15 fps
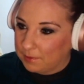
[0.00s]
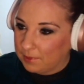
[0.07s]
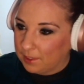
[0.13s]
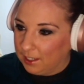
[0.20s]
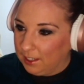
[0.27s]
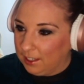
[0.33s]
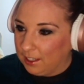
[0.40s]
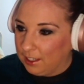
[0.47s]

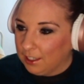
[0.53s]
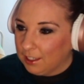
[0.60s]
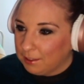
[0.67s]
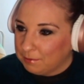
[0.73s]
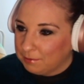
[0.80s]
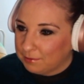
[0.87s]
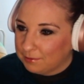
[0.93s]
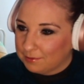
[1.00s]
You kill
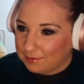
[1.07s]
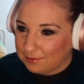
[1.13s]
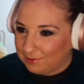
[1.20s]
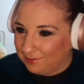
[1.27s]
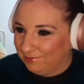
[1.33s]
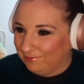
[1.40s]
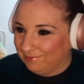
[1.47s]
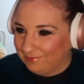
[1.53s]
him?
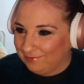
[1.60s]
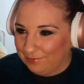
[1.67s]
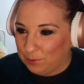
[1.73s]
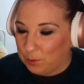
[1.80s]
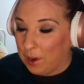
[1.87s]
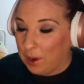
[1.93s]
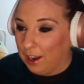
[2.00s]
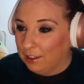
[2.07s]

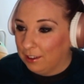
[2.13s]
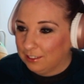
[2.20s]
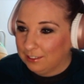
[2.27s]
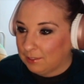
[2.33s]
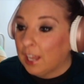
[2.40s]
Wow.